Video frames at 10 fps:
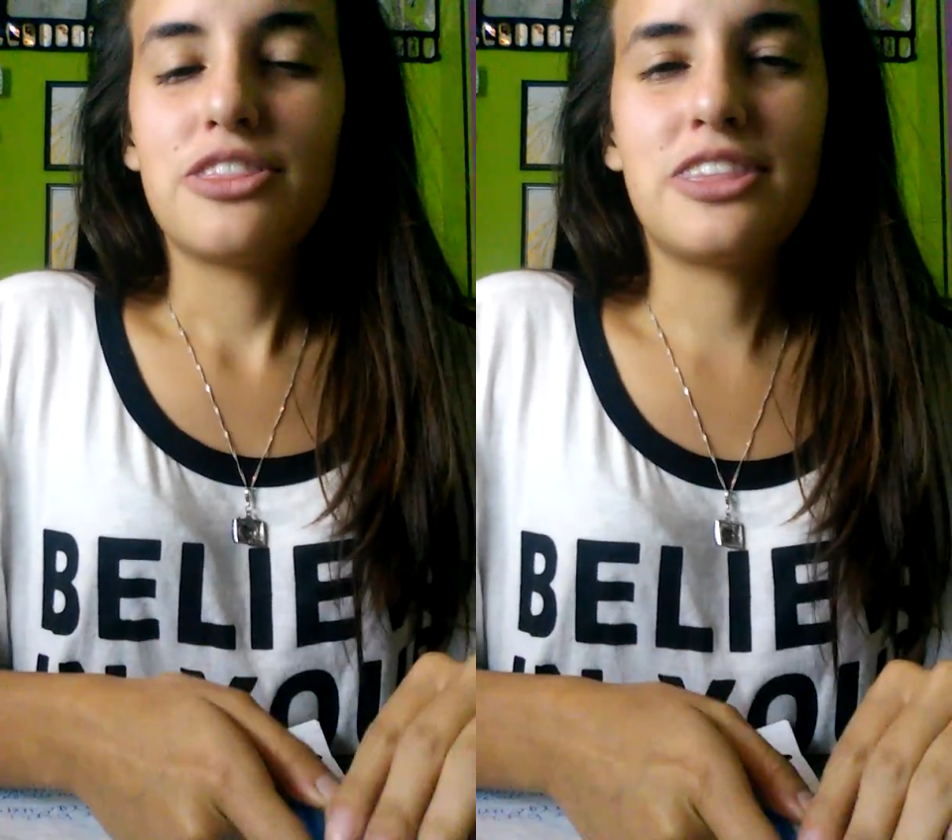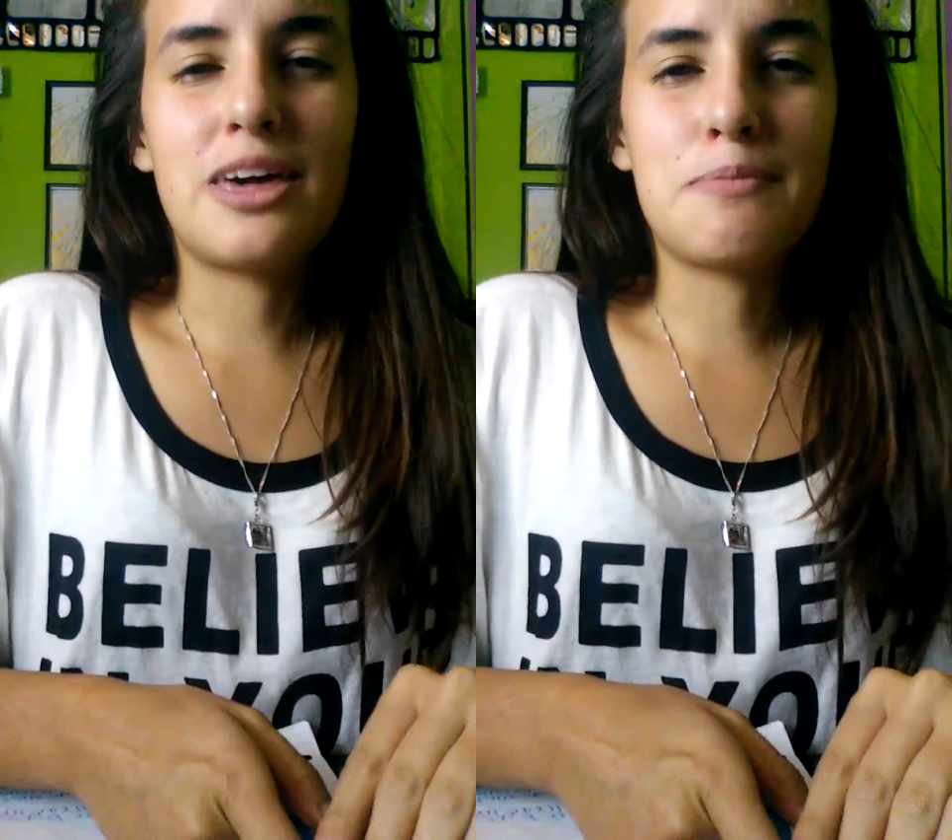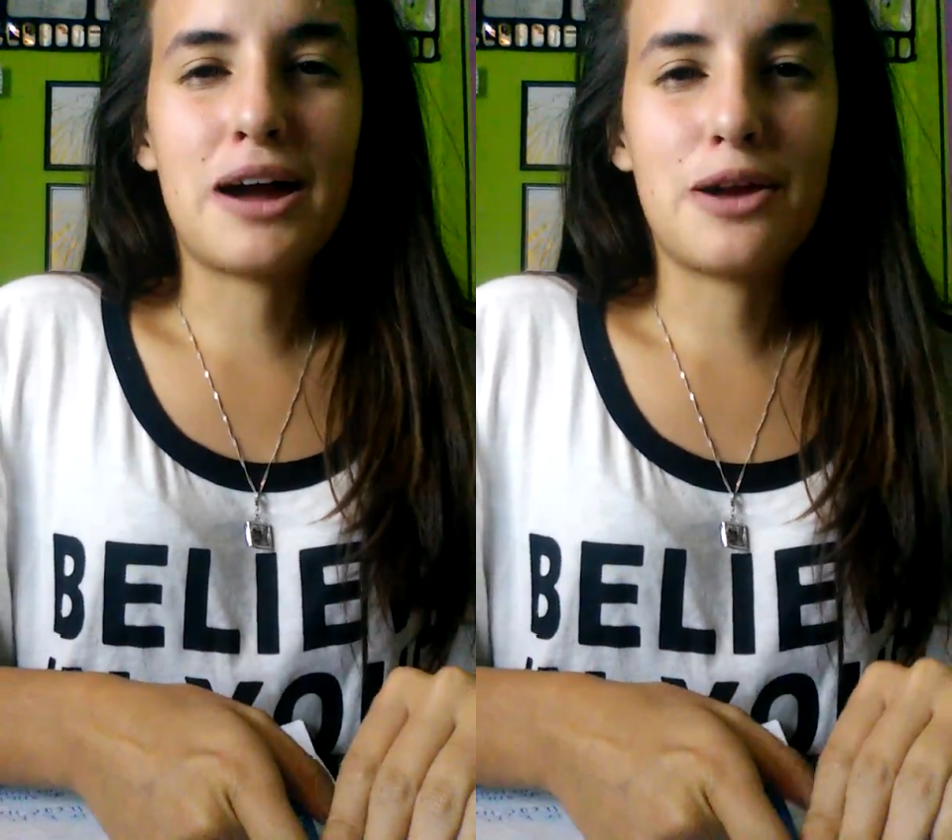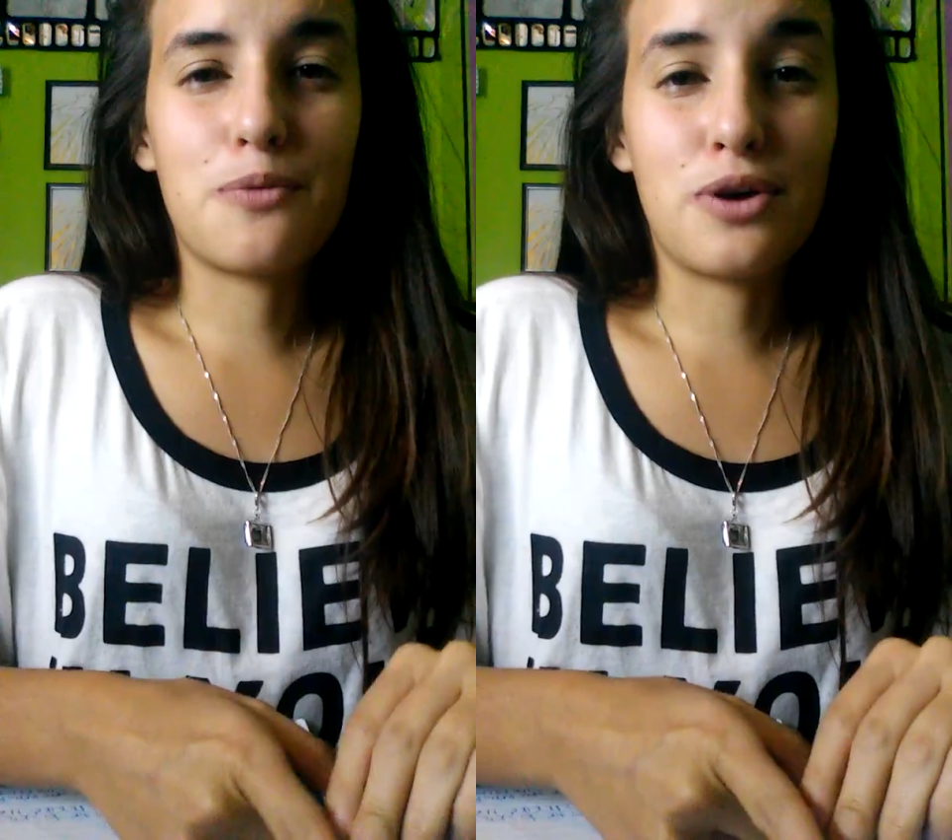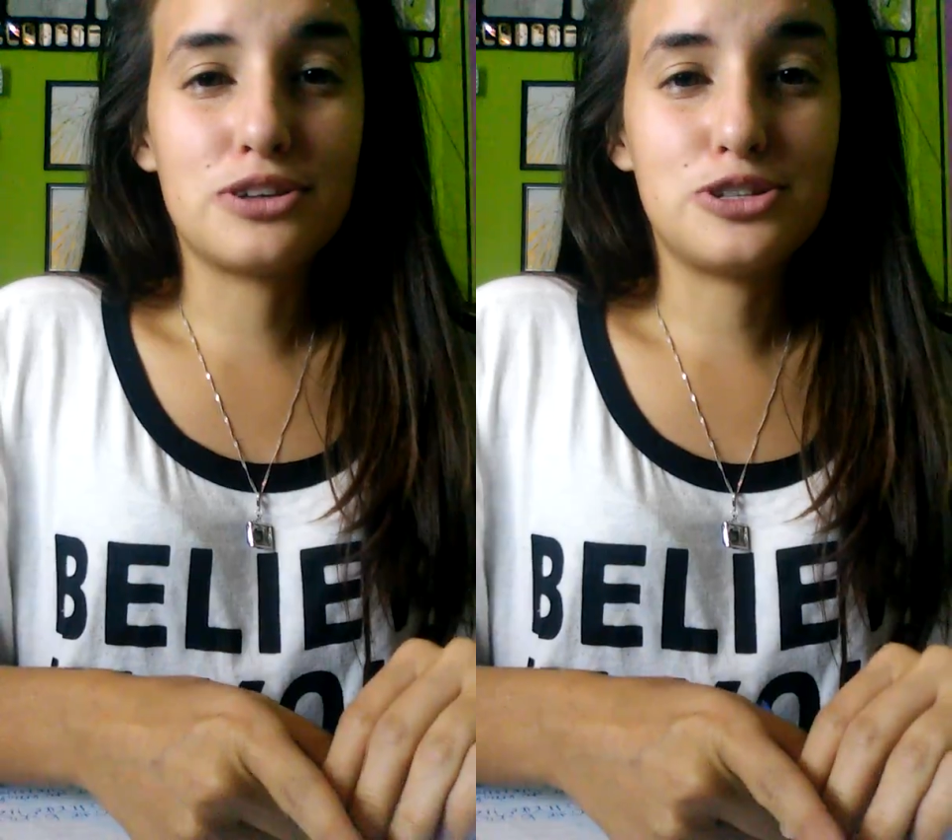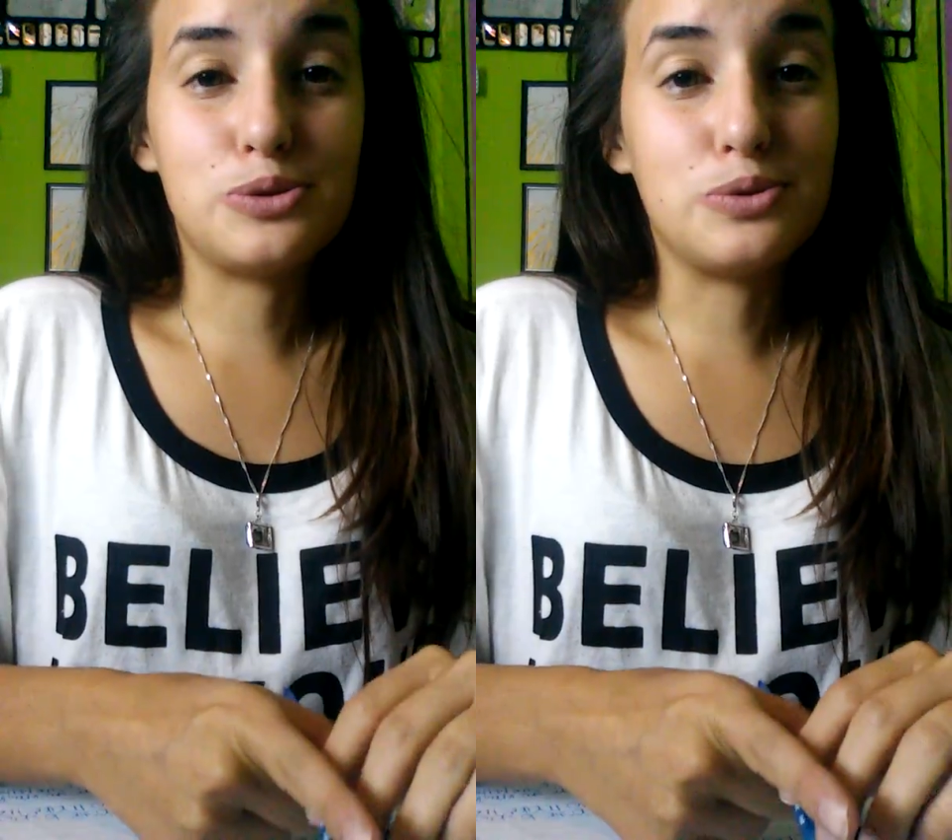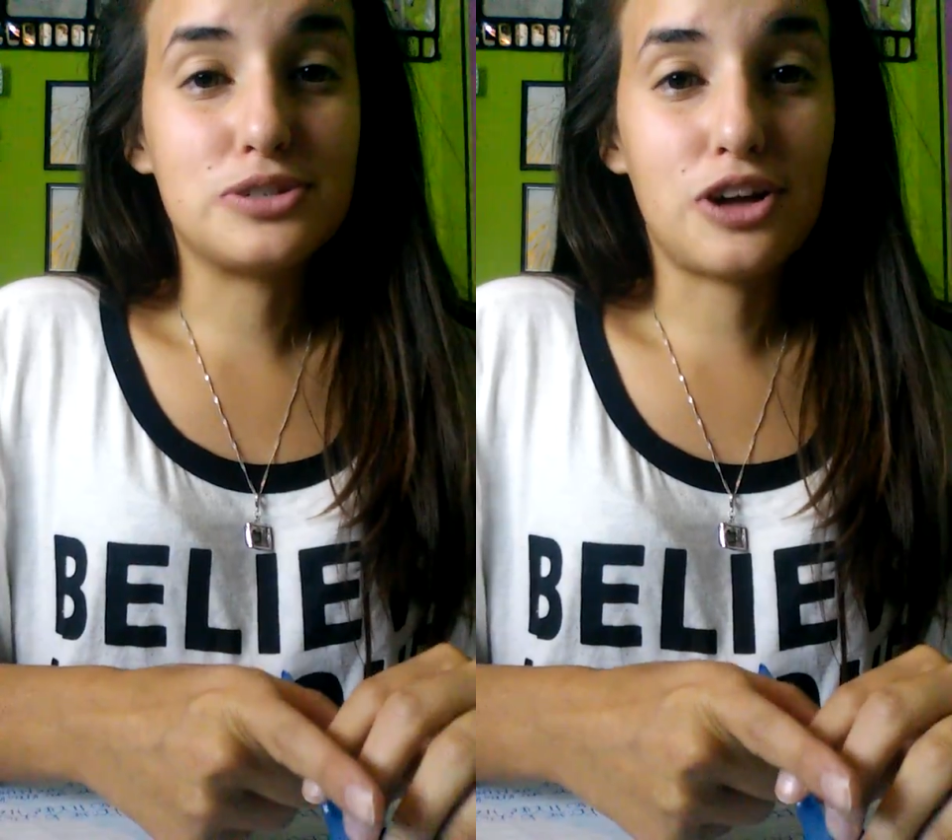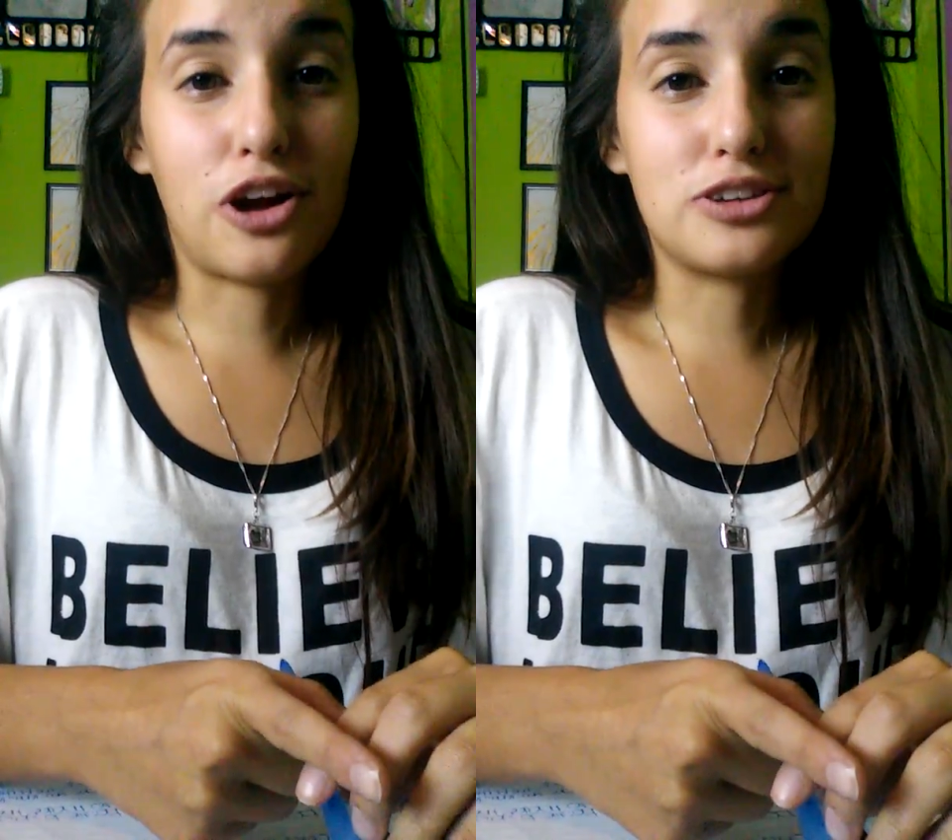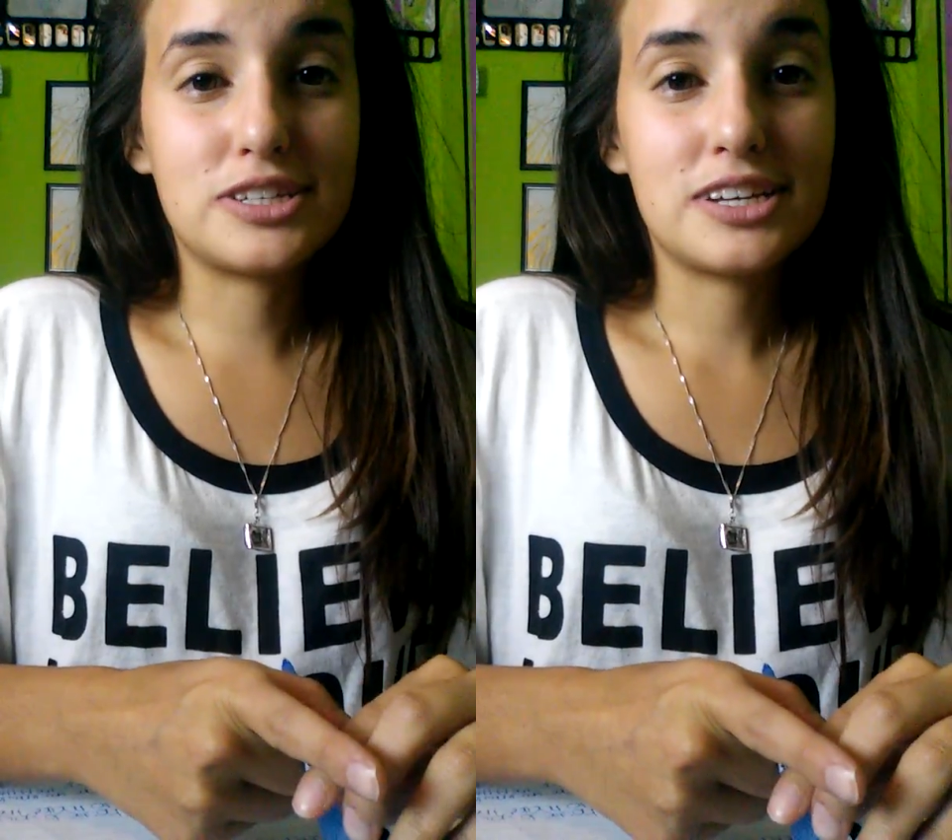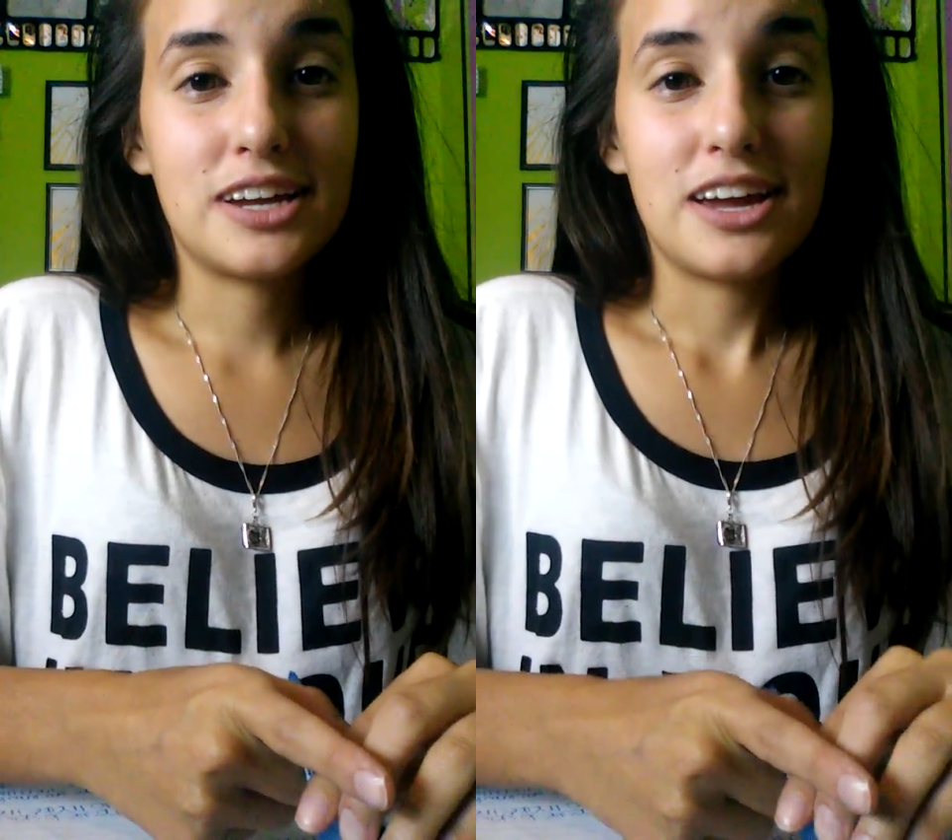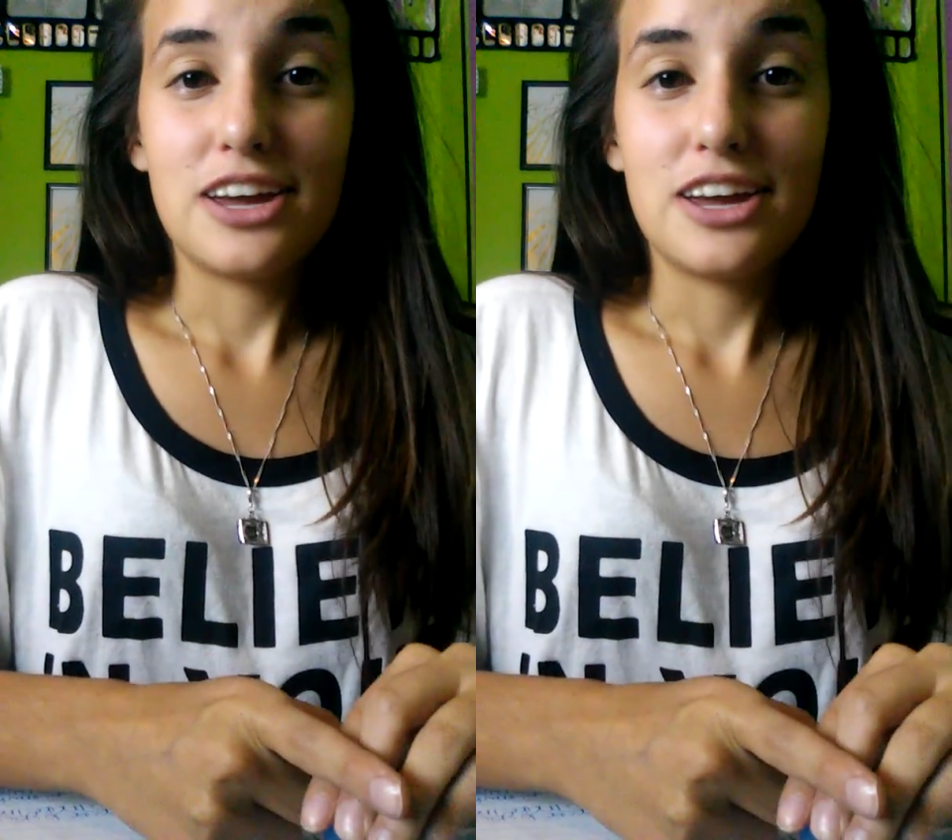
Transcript: then they might want to start